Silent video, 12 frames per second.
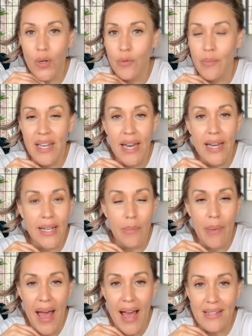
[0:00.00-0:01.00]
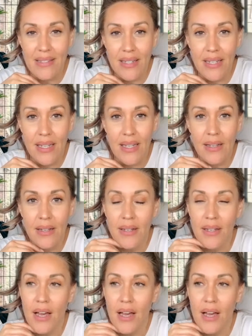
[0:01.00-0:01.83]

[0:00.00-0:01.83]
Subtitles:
me in any capacity,